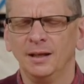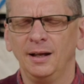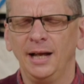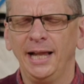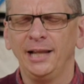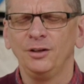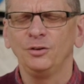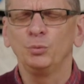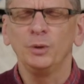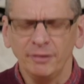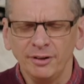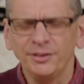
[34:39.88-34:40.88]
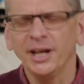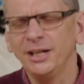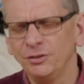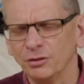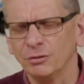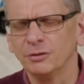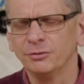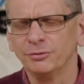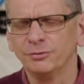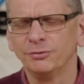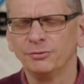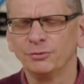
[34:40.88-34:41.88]
and we're in danger of
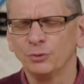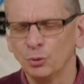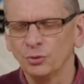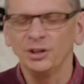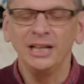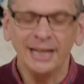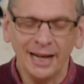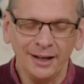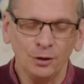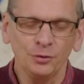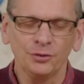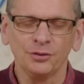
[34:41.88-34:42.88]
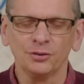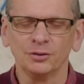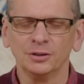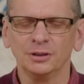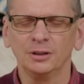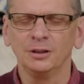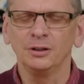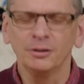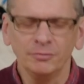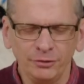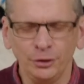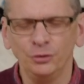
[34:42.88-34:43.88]
causing chaos and
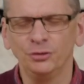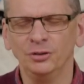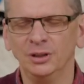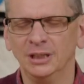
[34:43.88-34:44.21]
confusion